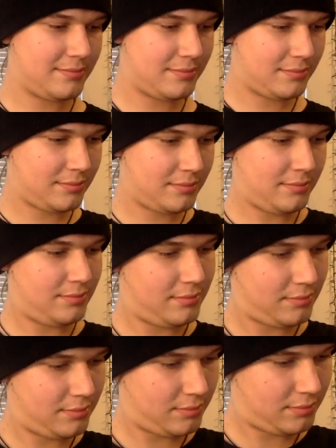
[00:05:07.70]

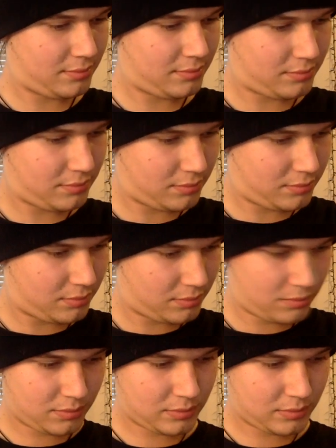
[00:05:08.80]
Nothing is said.